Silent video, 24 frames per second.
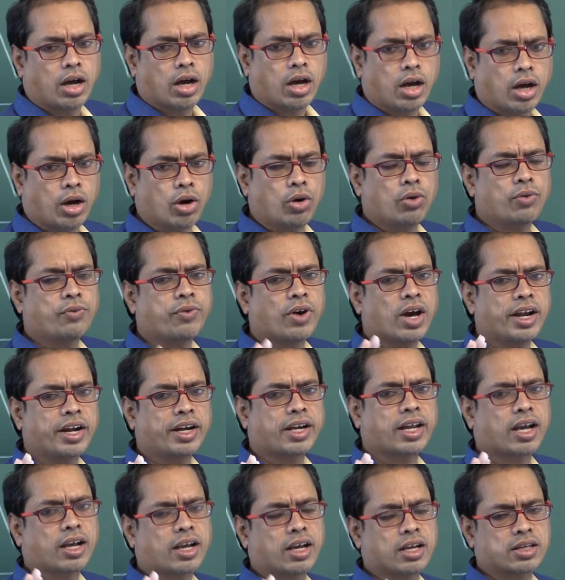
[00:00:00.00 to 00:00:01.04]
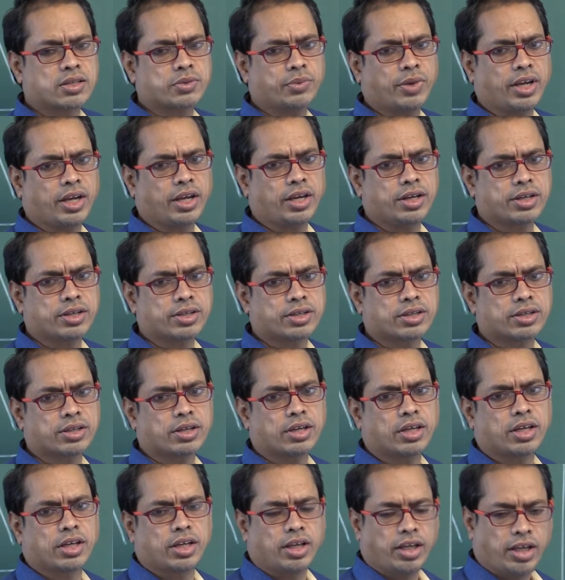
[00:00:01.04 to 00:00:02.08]
How far it occurs means,
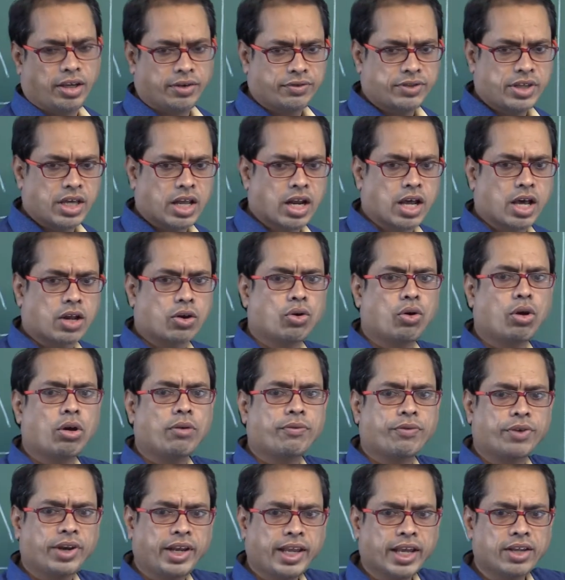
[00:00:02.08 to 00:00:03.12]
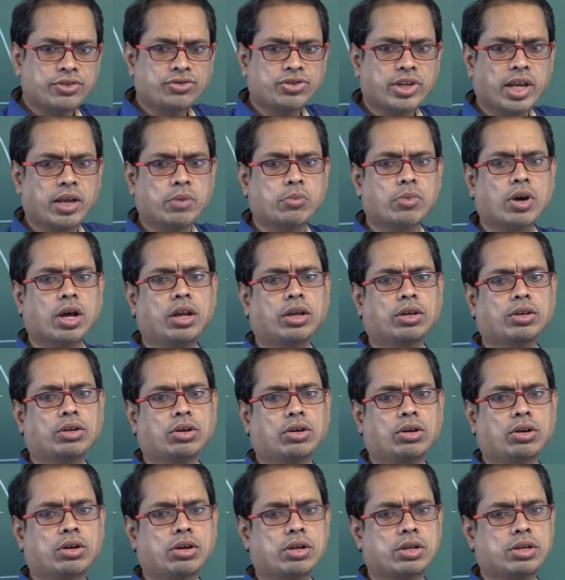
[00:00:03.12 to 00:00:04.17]
if there are no free enzyme
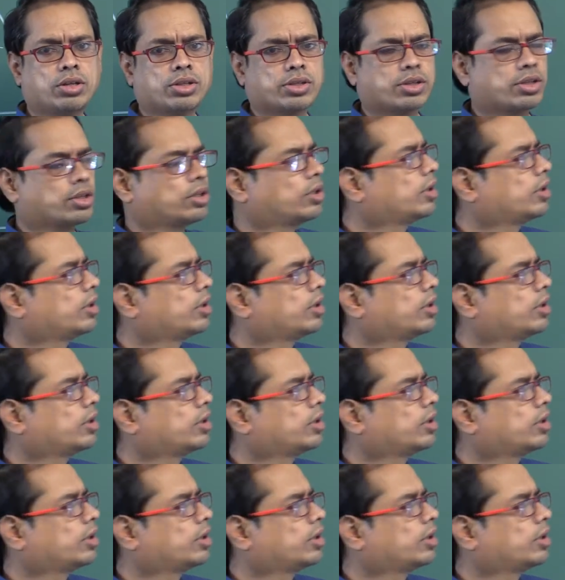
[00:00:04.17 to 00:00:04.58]
molecules,